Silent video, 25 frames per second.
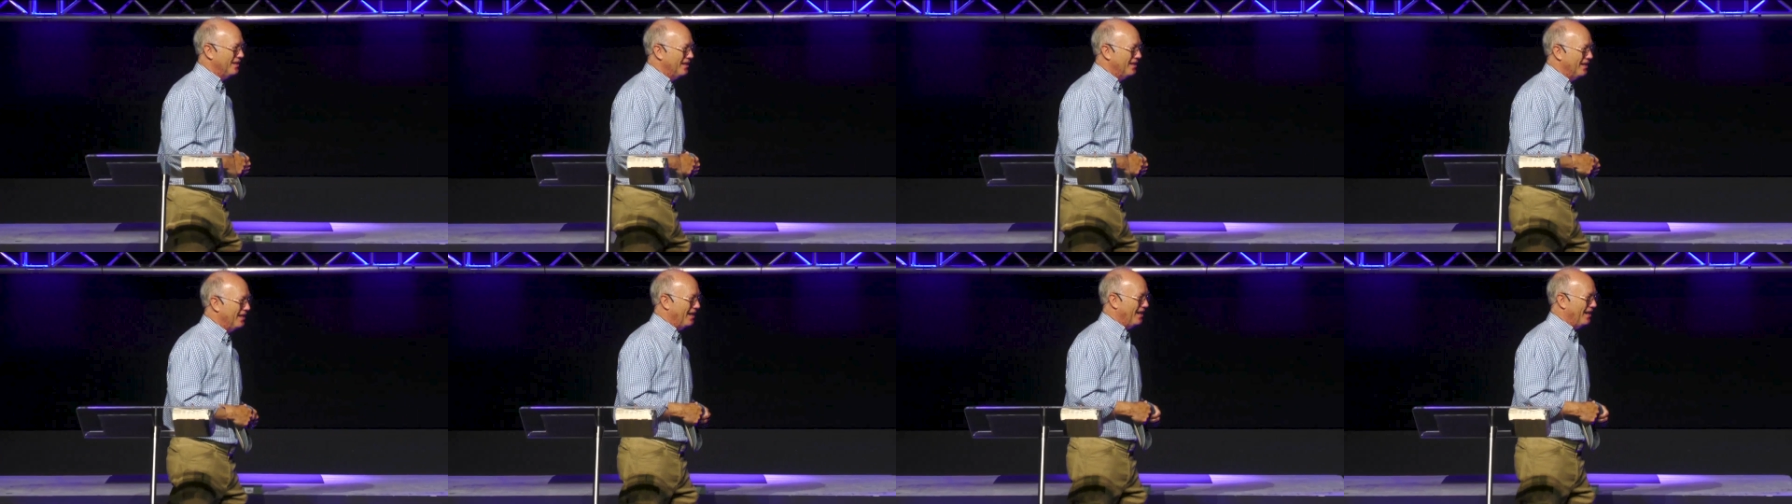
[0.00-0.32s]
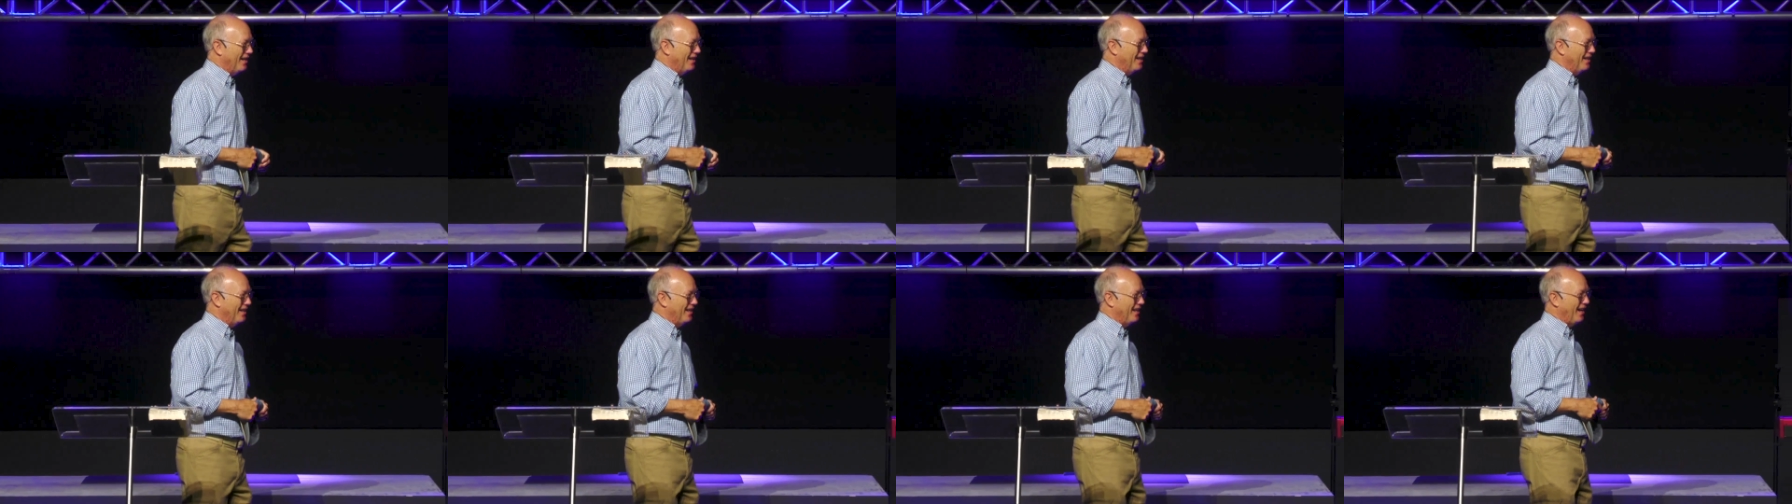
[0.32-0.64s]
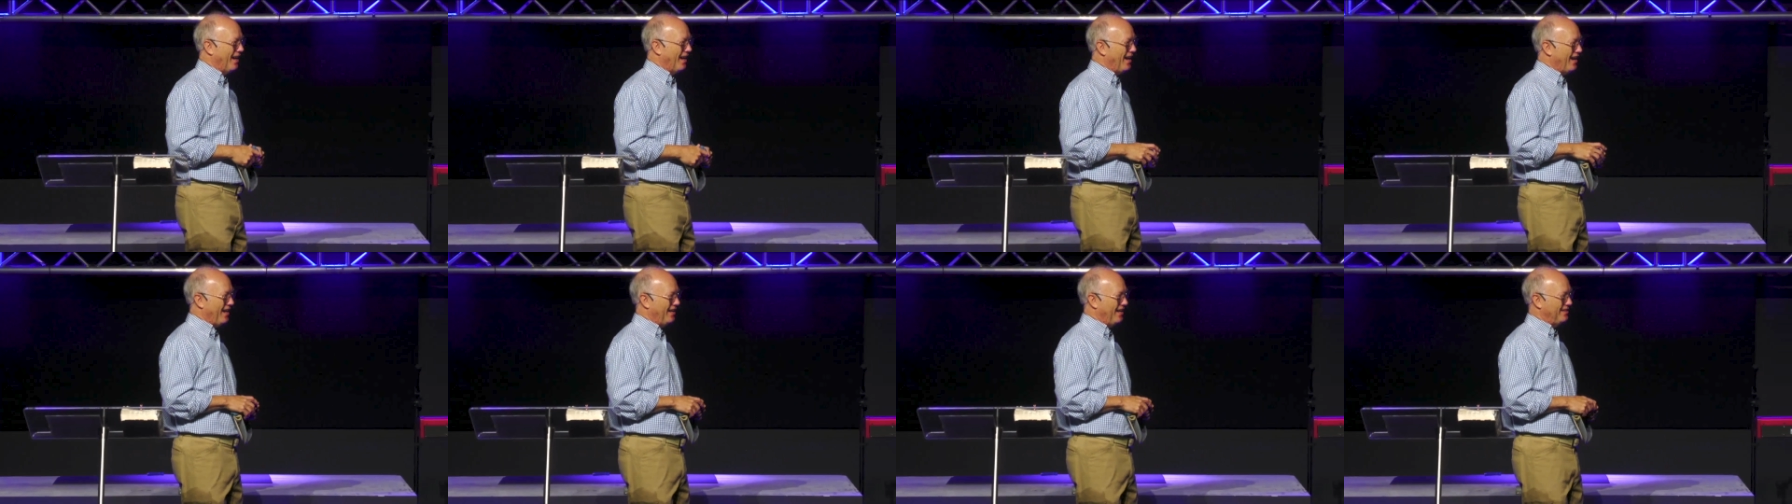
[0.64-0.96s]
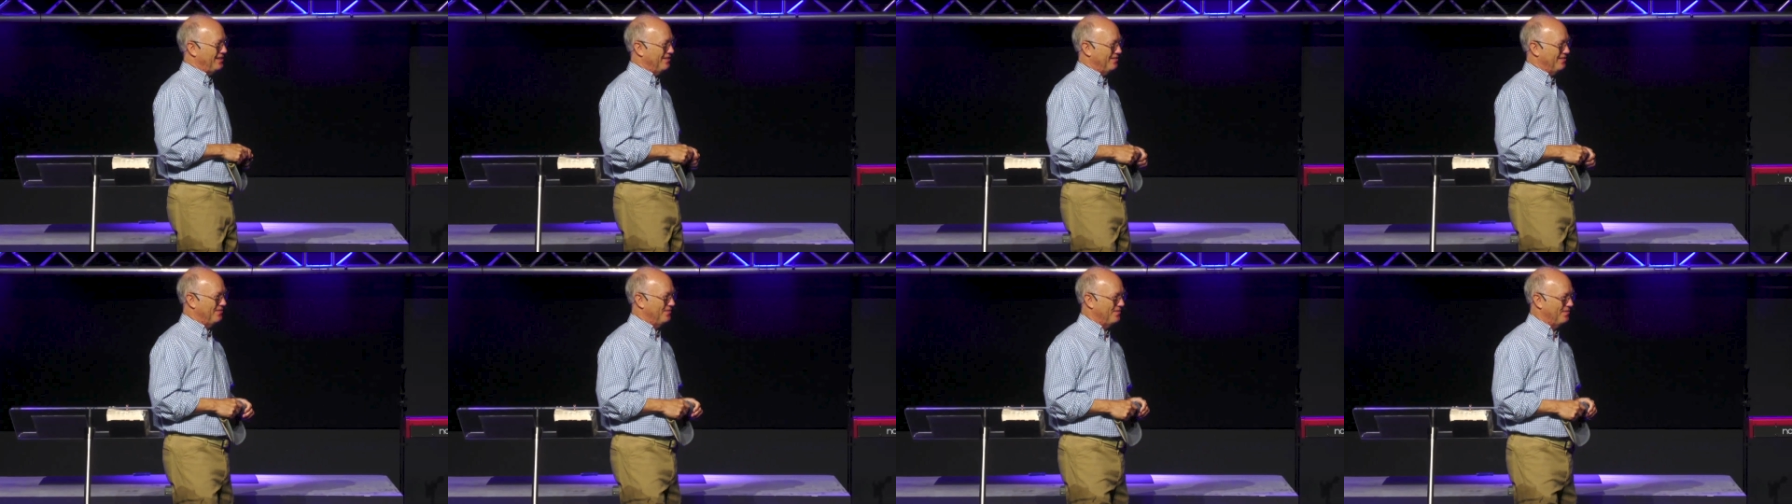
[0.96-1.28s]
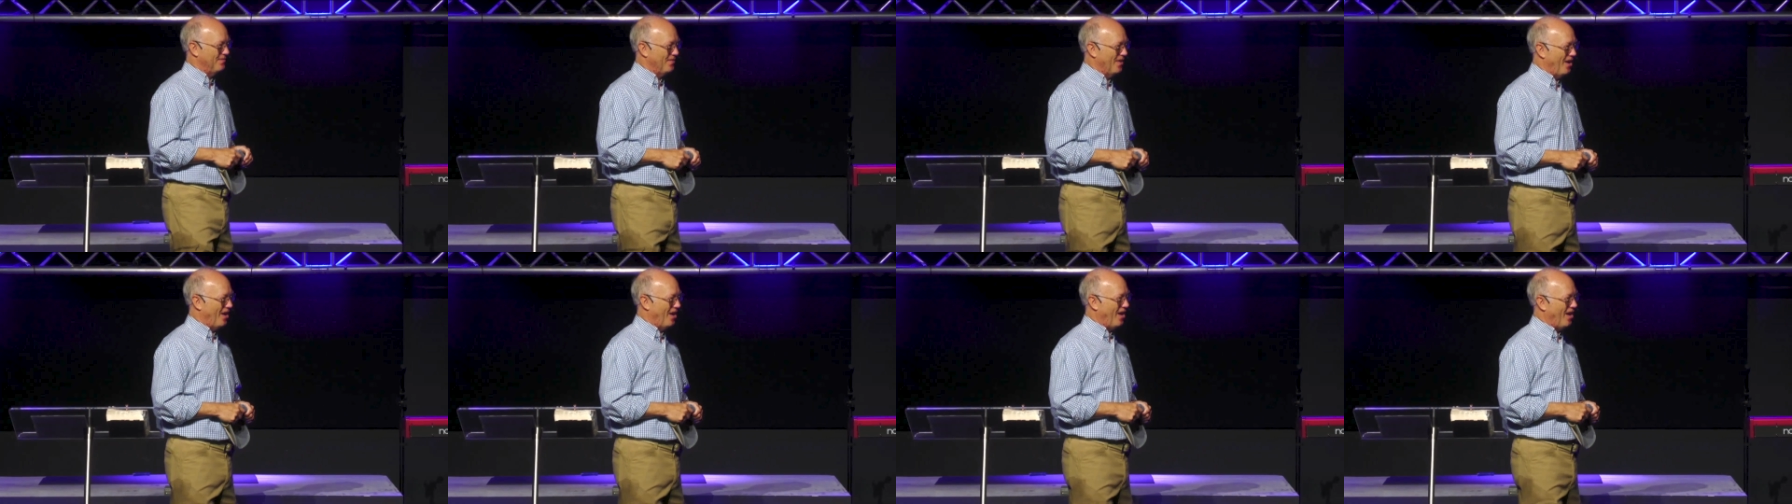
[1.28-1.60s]
I had the
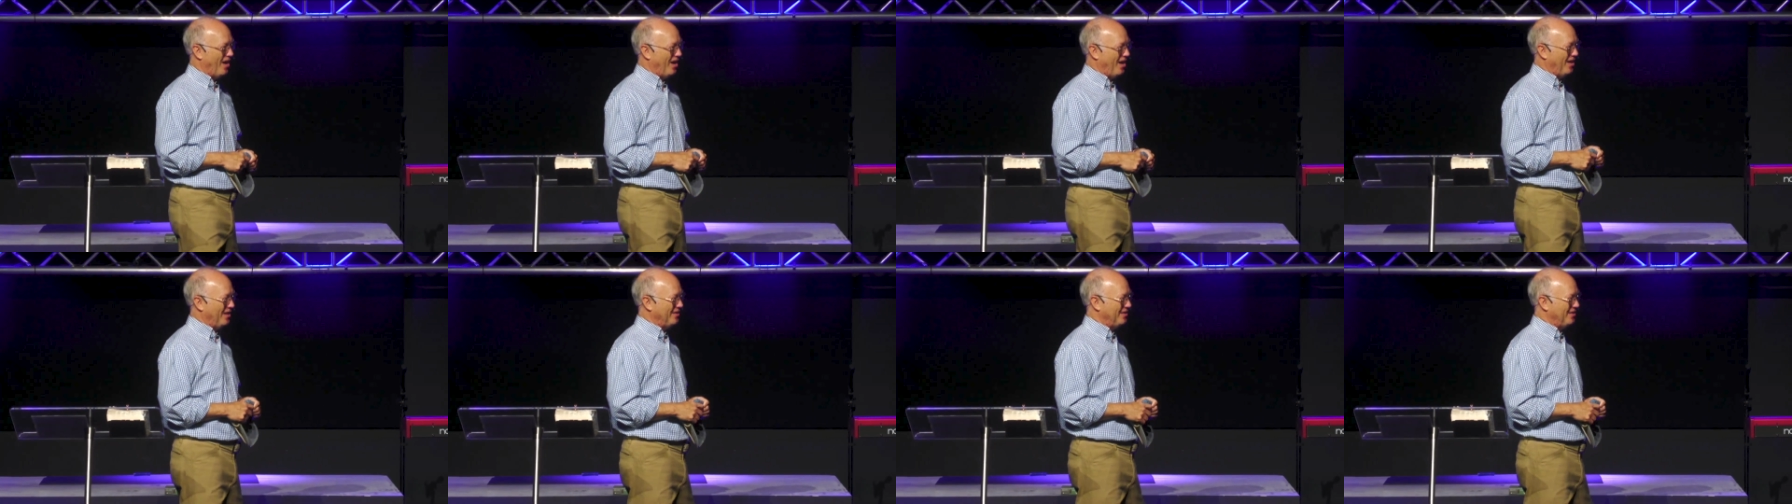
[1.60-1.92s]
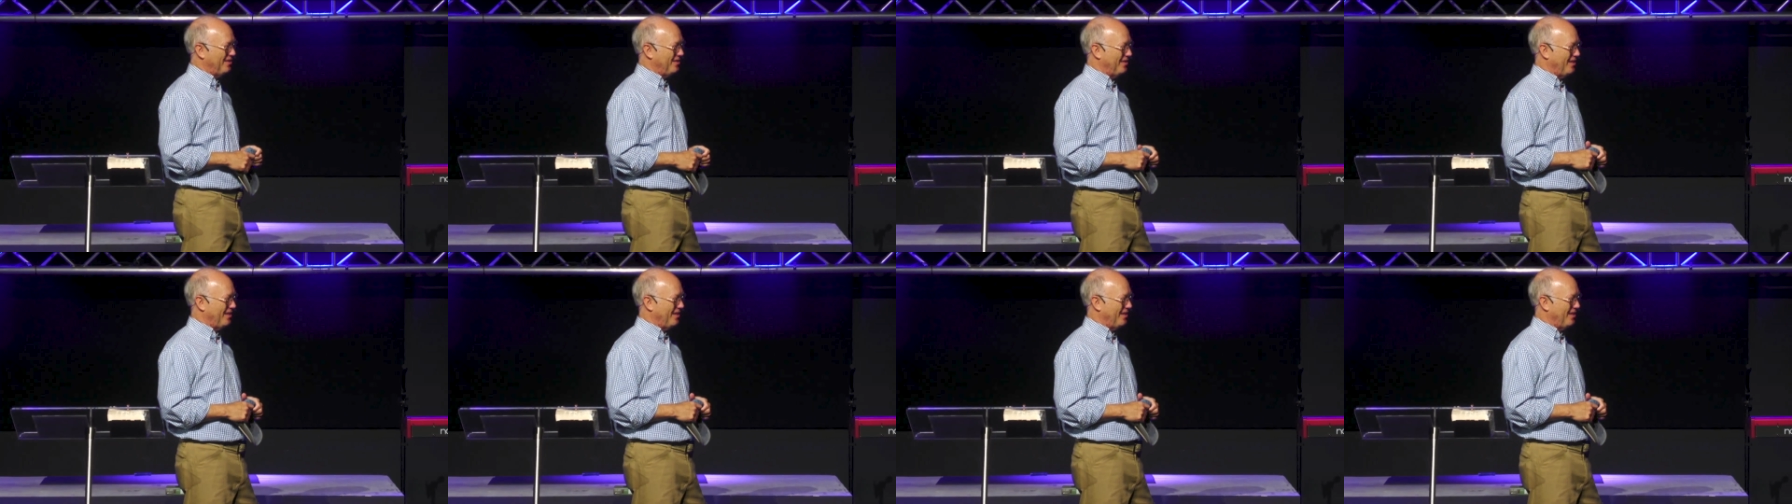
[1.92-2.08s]
honor